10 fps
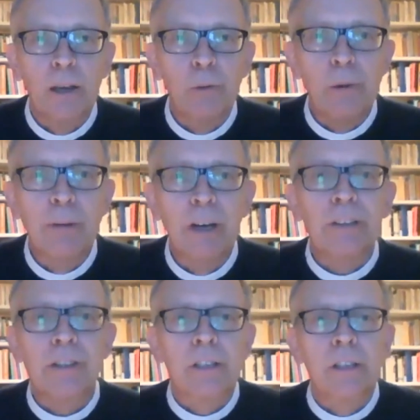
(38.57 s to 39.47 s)
We
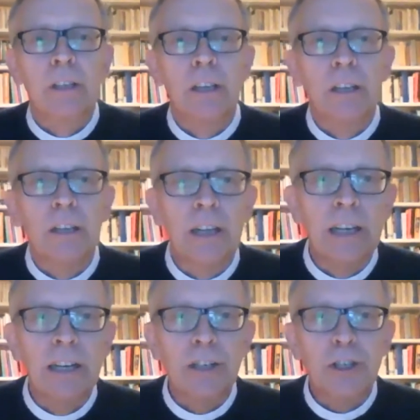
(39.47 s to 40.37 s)
might
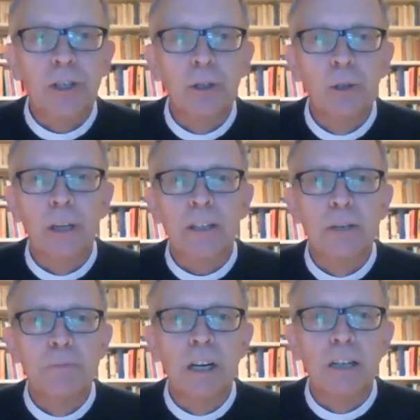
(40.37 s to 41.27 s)
in English call it
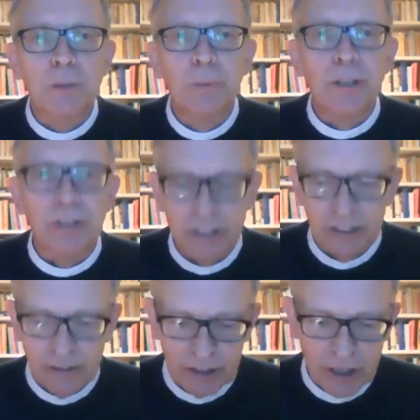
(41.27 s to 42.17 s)
Commandment
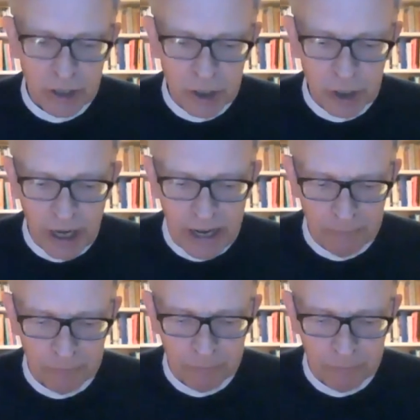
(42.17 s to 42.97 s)
Thursday,